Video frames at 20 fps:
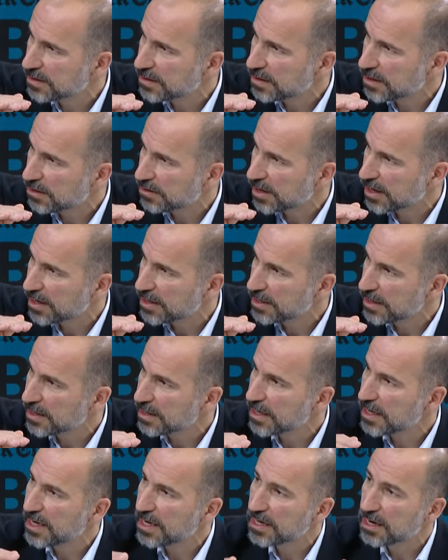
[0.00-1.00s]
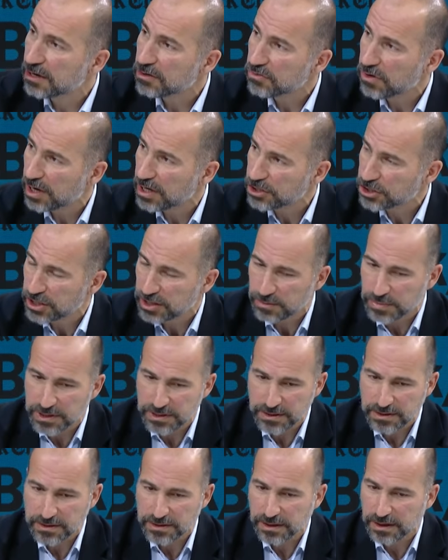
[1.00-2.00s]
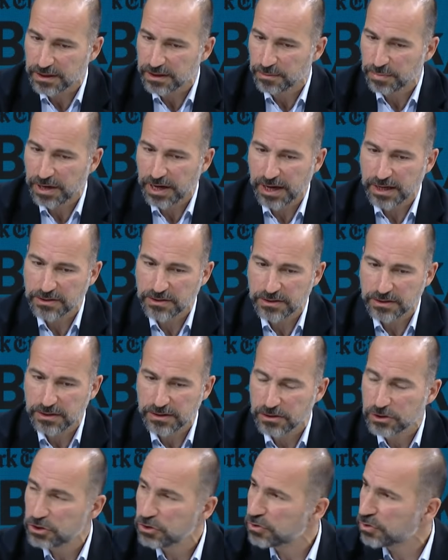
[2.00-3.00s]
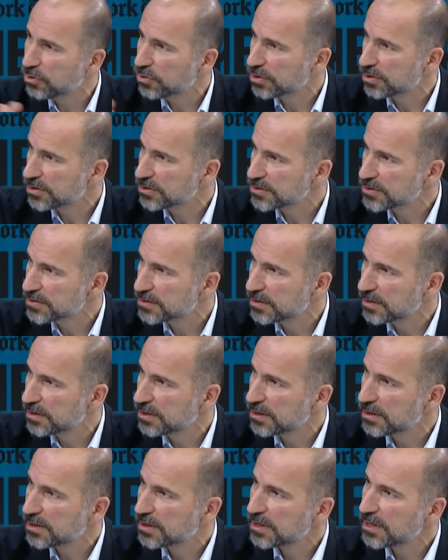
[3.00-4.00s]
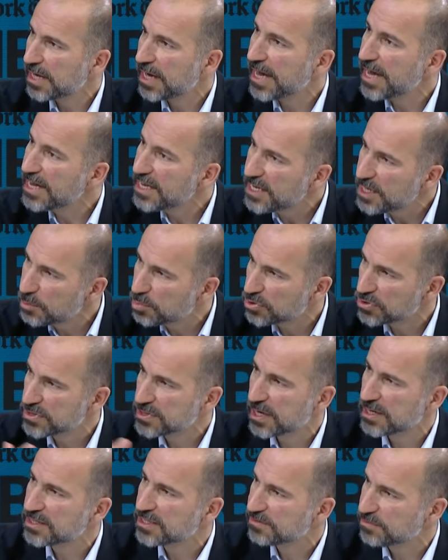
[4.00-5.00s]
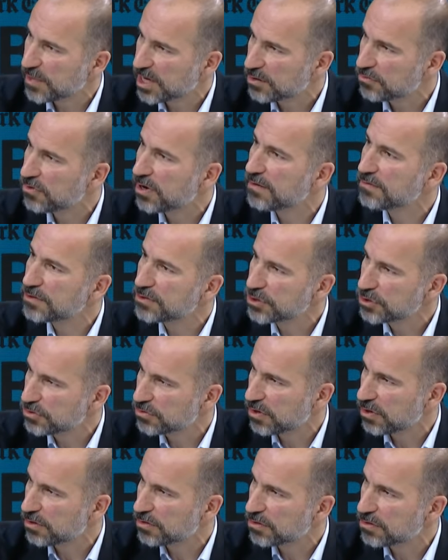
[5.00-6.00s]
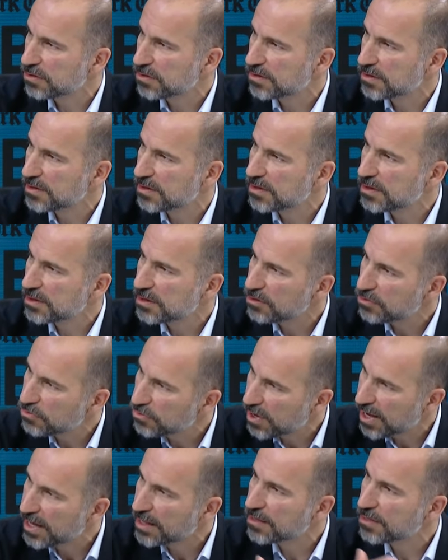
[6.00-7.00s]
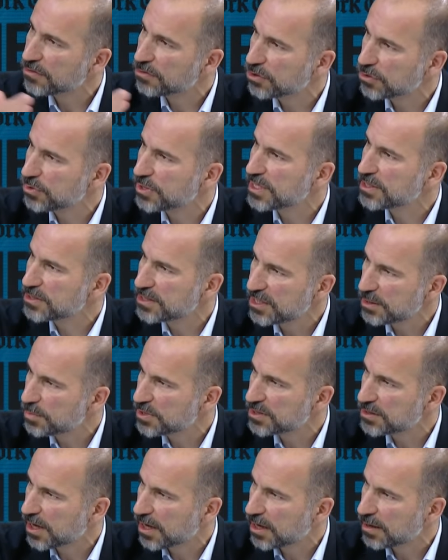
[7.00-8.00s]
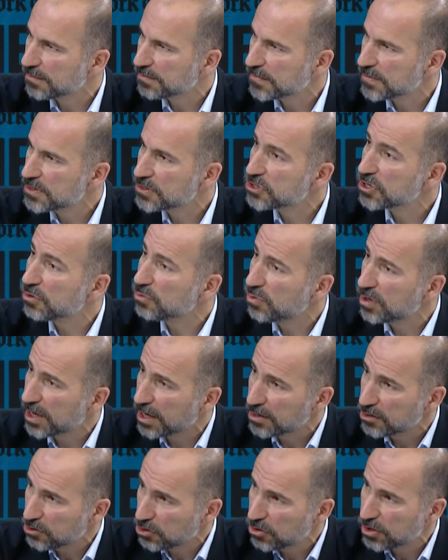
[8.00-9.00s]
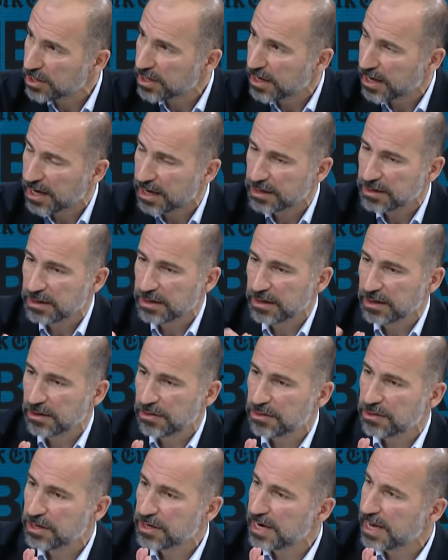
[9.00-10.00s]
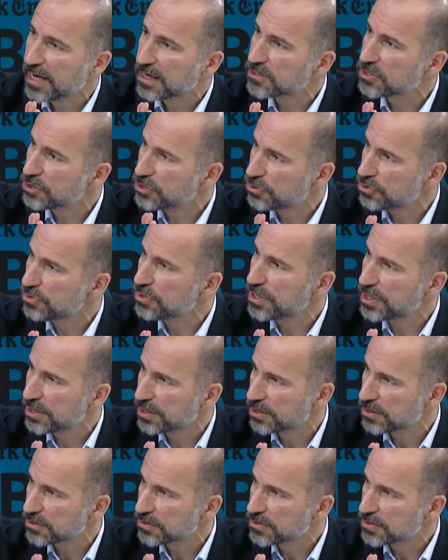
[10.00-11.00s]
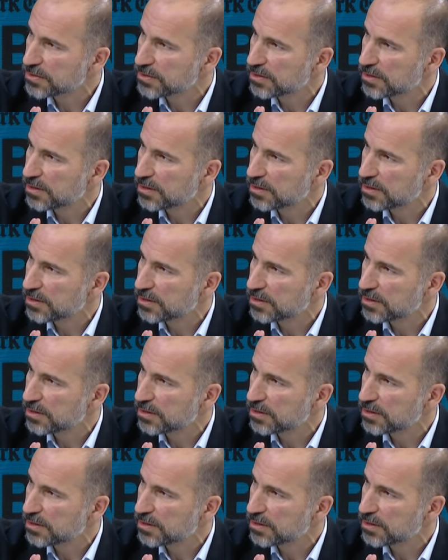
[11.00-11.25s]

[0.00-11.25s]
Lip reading: All right? In our rideshare business in the past two quarters, 80% of my revenue growth ran through into EBITDA. So when I look at the next 2 years,